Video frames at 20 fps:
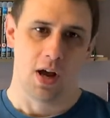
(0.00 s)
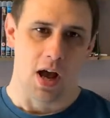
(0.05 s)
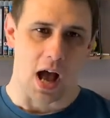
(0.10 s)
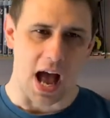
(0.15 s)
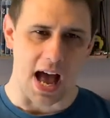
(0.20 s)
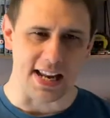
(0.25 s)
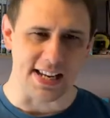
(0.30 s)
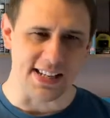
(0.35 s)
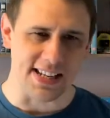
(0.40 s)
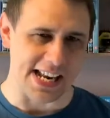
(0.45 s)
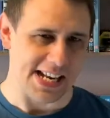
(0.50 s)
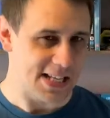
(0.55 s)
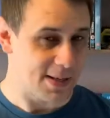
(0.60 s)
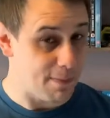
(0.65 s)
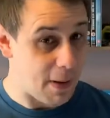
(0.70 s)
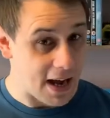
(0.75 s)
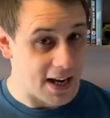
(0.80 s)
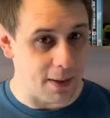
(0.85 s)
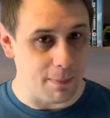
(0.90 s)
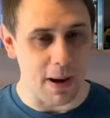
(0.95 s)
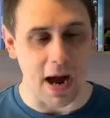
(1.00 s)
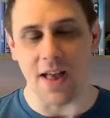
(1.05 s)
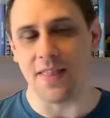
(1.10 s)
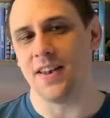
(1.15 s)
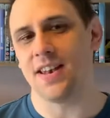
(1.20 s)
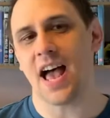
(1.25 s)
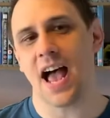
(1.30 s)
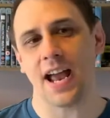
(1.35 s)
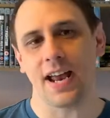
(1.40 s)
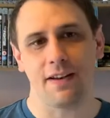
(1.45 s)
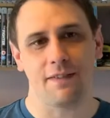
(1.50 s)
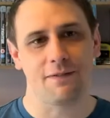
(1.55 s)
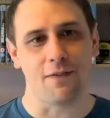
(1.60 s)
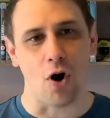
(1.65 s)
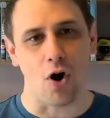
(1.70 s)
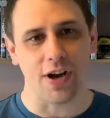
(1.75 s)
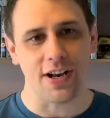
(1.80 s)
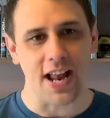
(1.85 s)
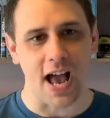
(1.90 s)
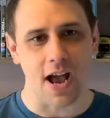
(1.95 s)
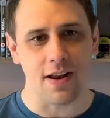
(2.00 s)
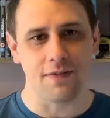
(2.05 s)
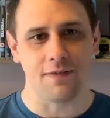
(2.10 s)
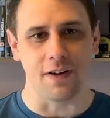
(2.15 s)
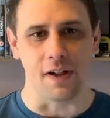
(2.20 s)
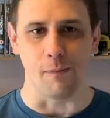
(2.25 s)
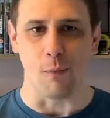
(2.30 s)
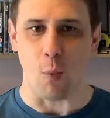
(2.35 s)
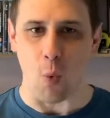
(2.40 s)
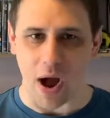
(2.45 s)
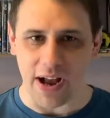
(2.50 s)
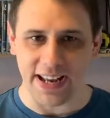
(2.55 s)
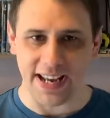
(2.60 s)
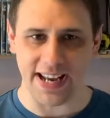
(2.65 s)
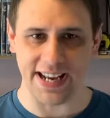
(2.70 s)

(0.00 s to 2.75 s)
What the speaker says: and inspired by the 1949 film White